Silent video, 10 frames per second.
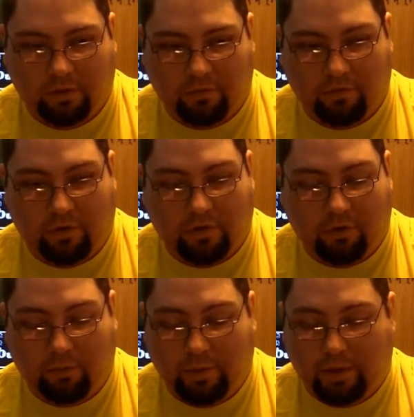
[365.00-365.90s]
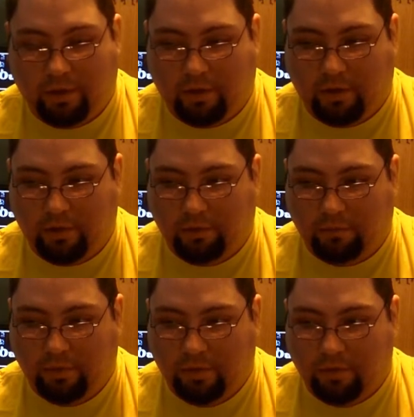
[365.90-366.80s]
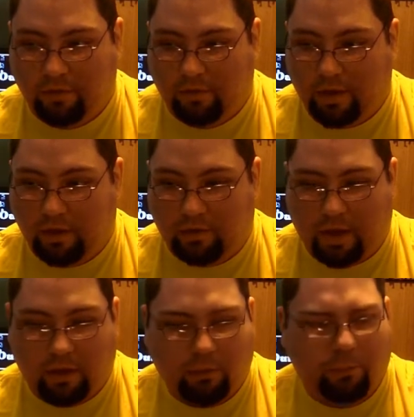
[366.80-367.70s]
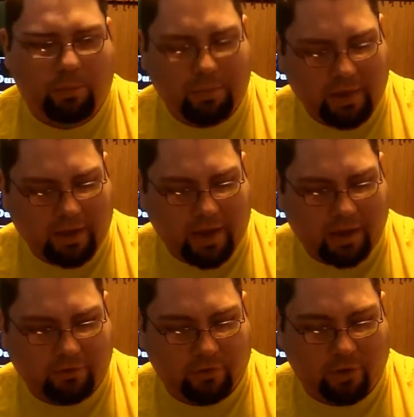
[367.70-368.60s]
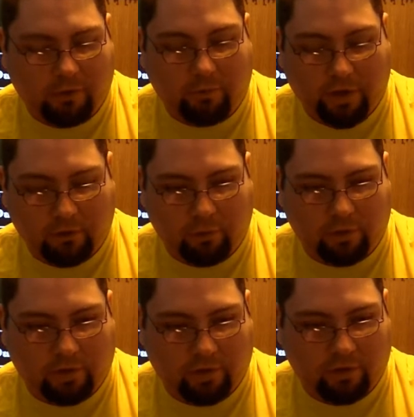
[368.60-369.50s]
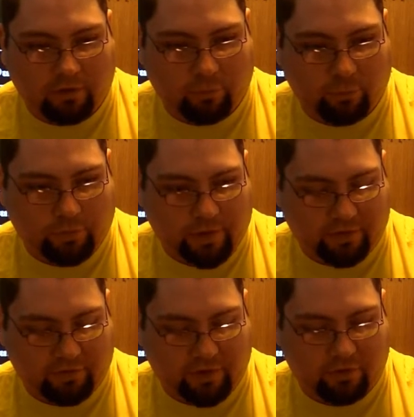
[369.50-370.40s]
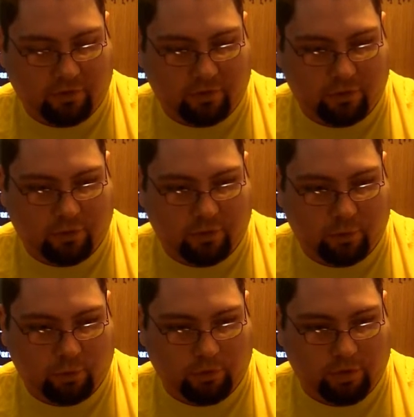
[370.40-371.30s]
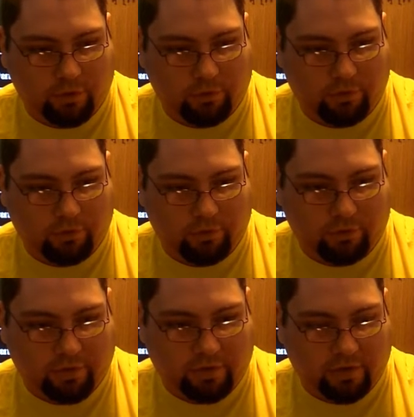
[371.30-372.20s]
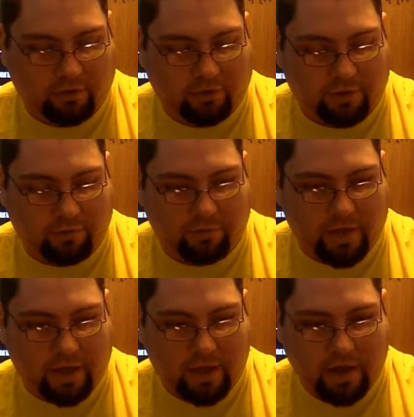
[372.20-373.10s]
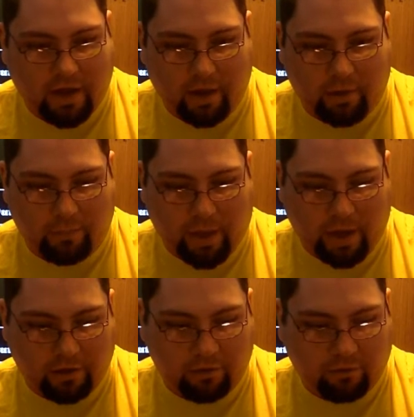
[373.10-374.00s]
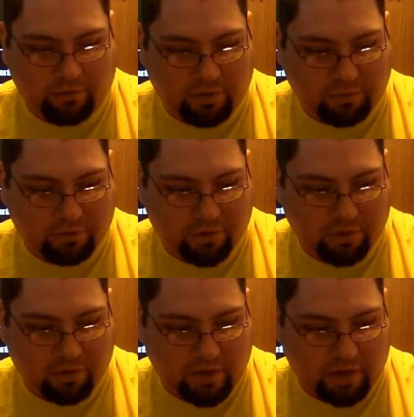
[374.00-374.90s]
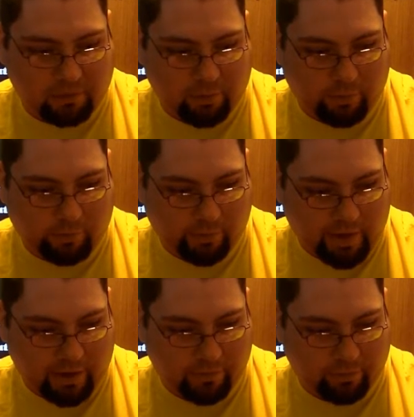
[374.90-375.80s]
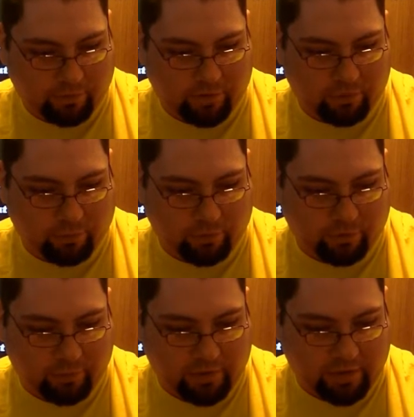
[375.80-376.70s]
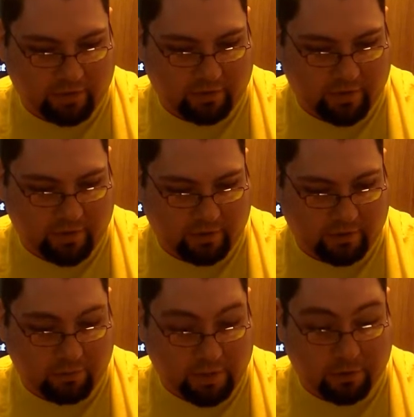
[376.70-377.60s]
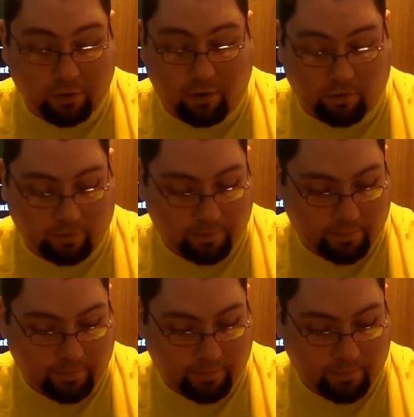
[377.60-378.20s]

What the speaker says: Very cool, Ben. I've been meaning to ask you, Gunwork. I know that's when we last had you on the show. You were doing your Kickstarter for that. How did the reception go with that? What happened with Gunwork? Did you make your goal?